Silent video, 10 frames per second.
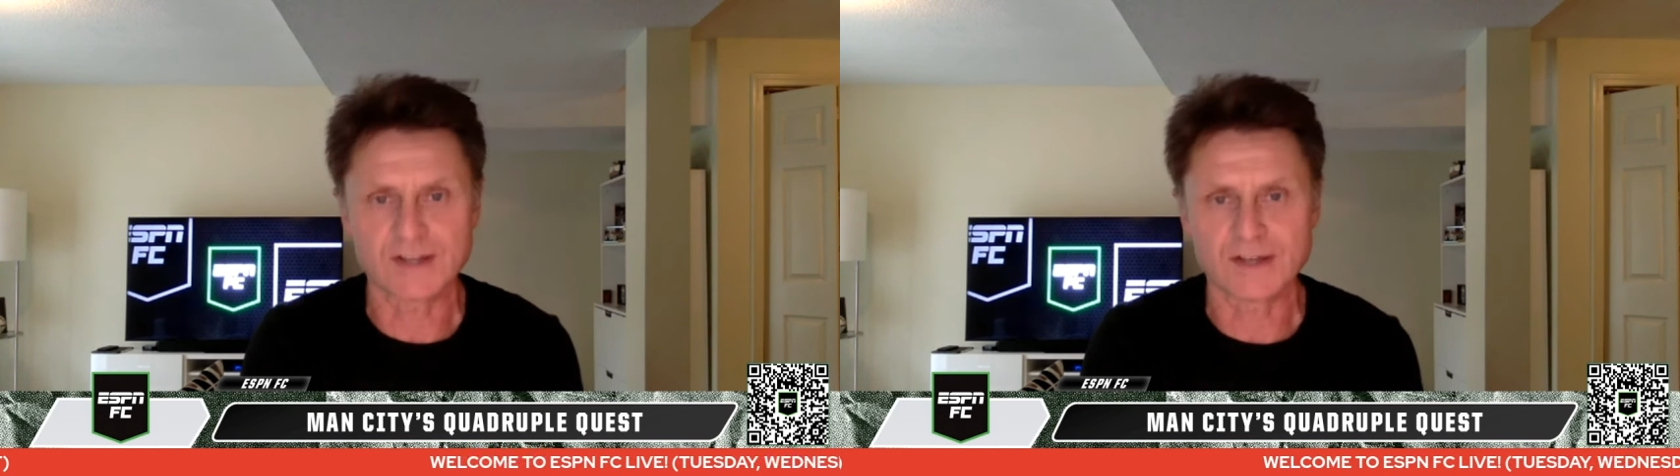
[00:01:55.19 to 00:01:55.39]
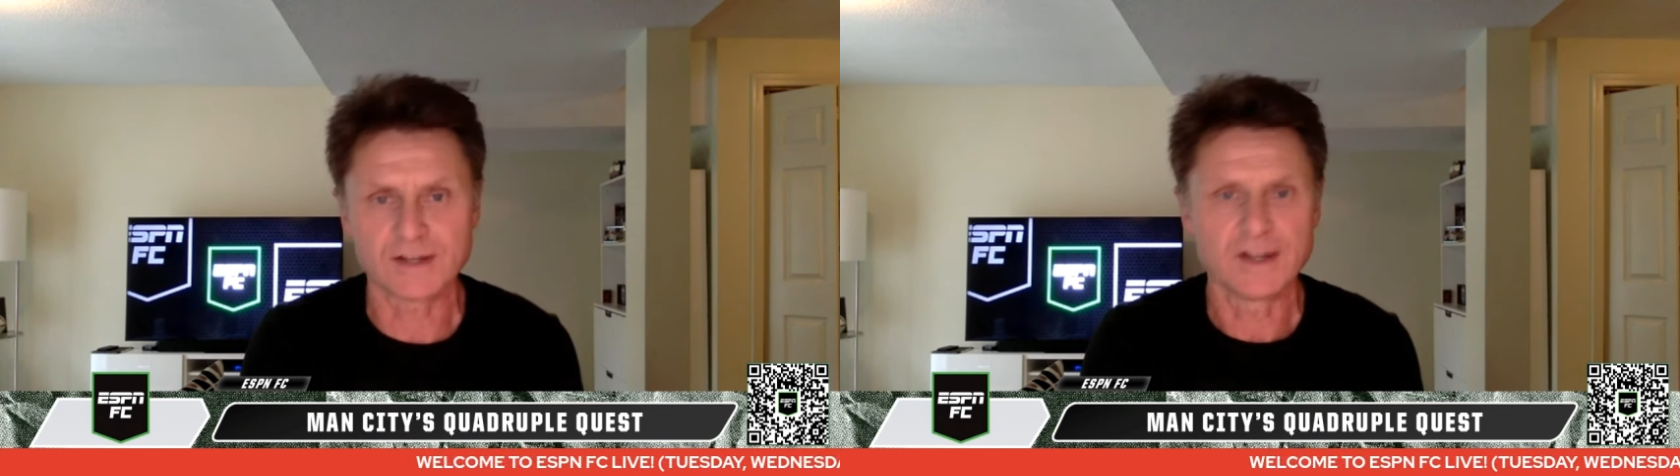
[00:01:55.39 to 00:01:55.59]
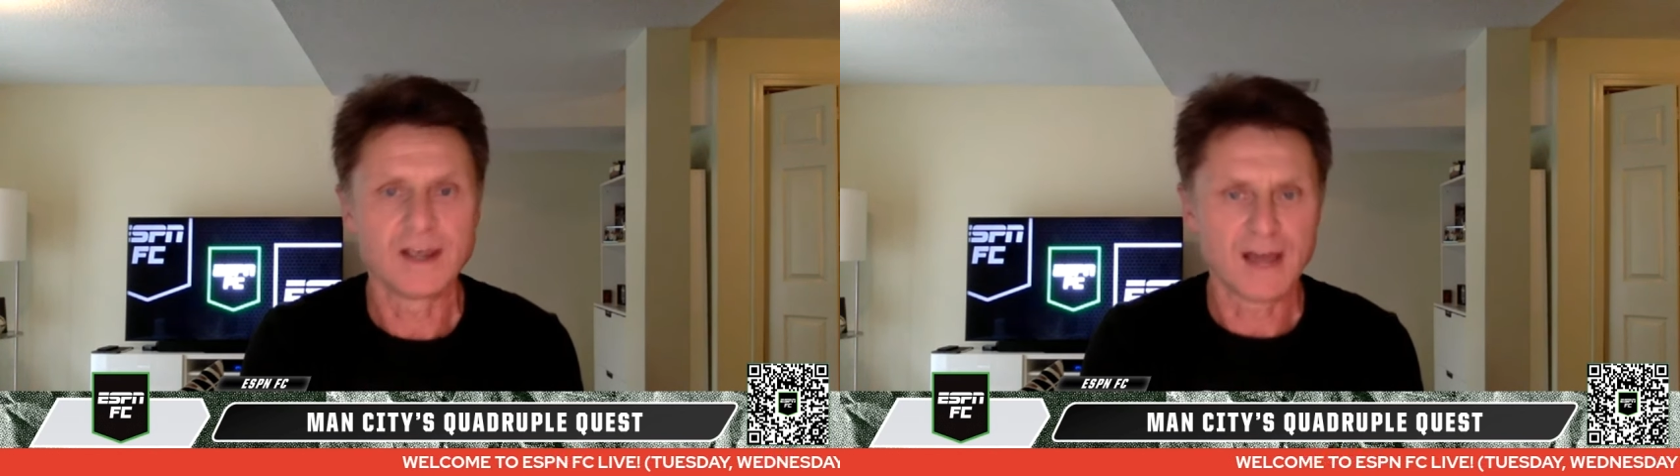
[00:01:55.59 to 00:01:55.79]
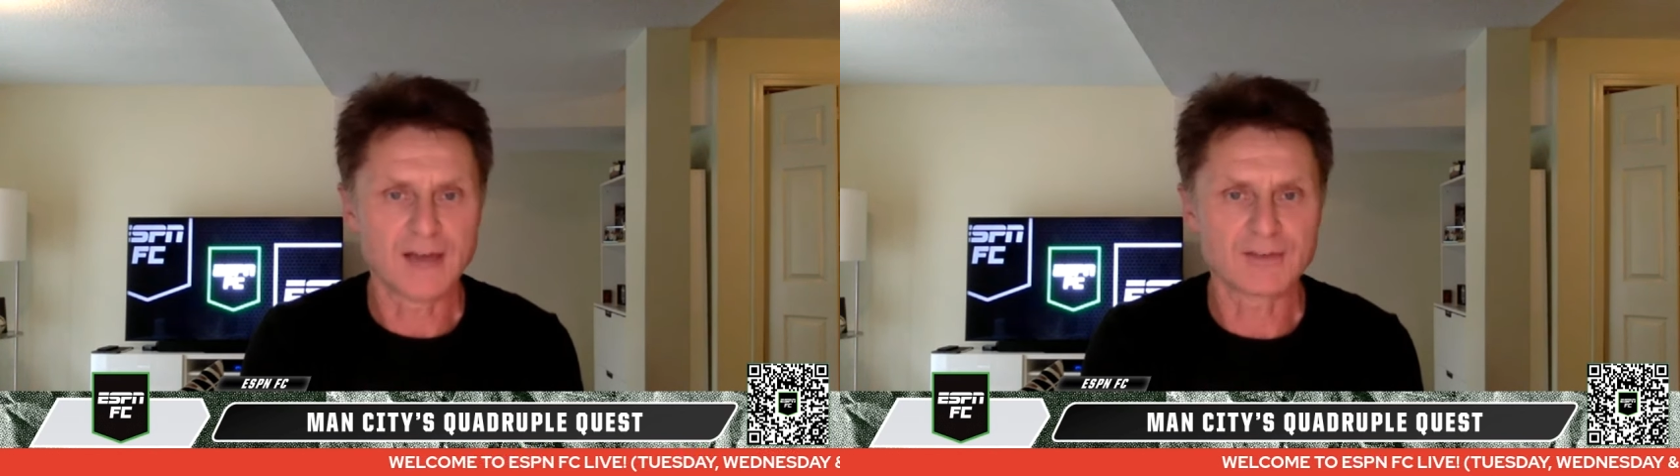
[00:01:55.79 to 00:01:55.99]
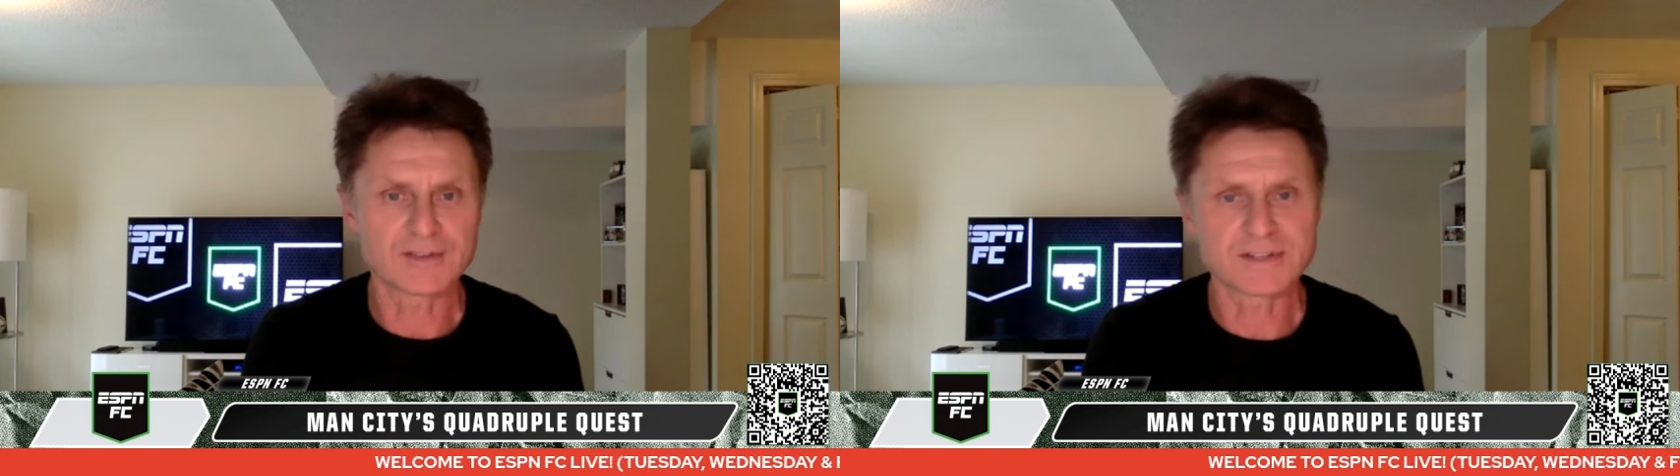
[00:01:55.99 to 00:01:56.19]
that
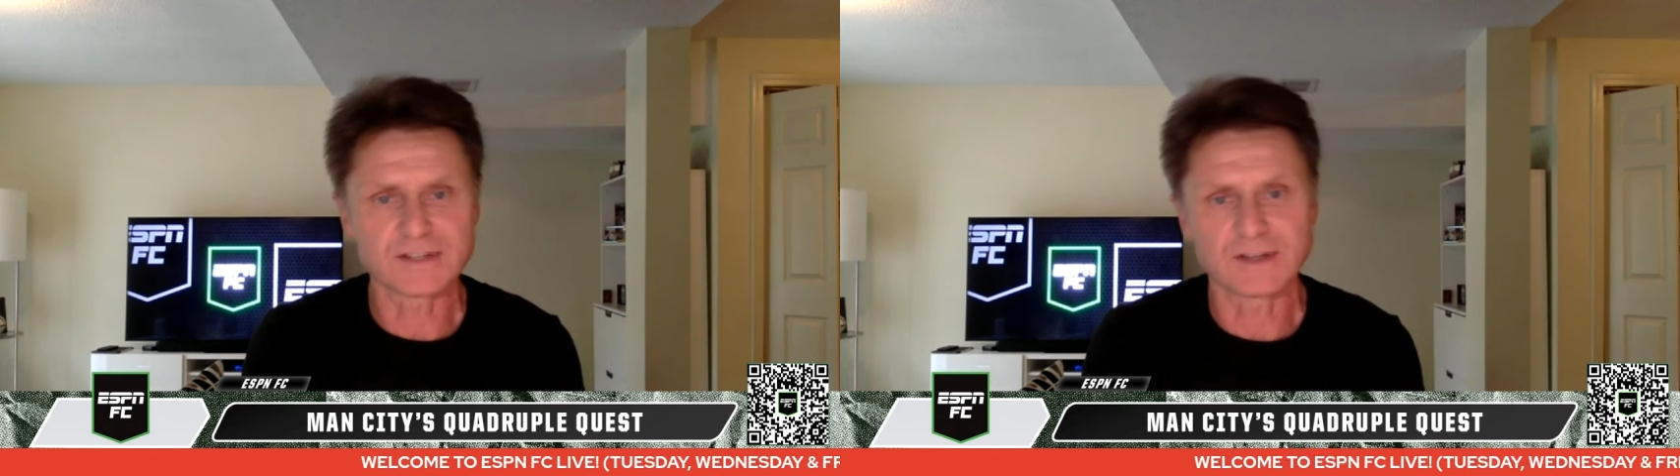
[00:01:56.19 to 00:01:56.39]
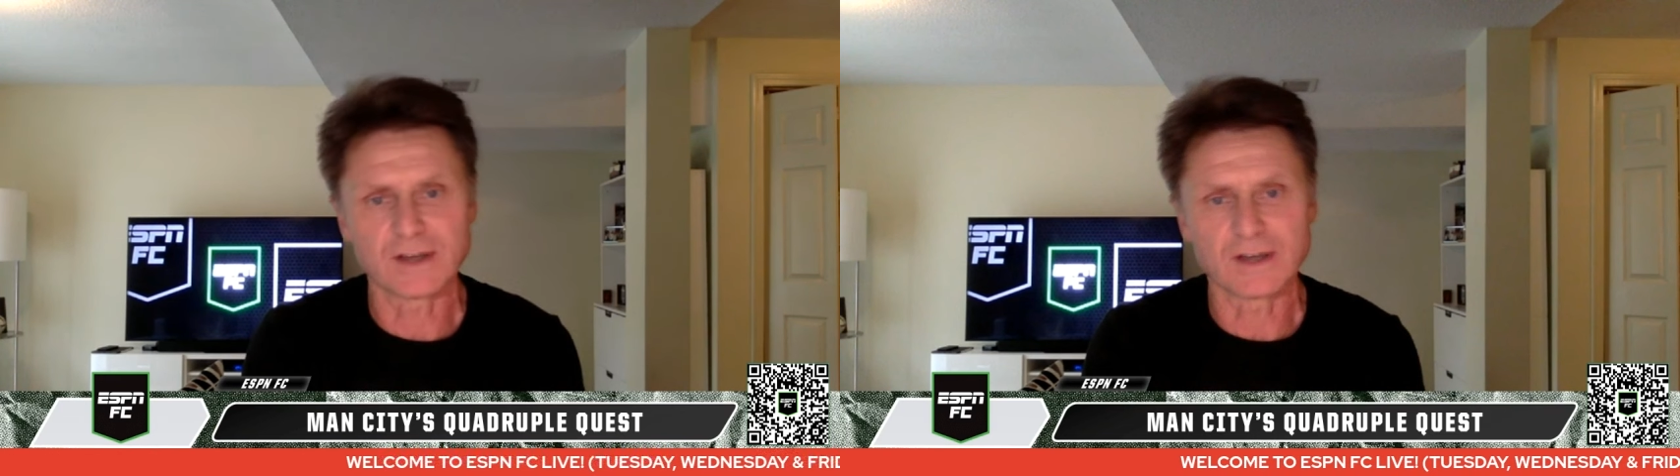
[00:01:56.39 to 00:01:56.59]
obviously uh,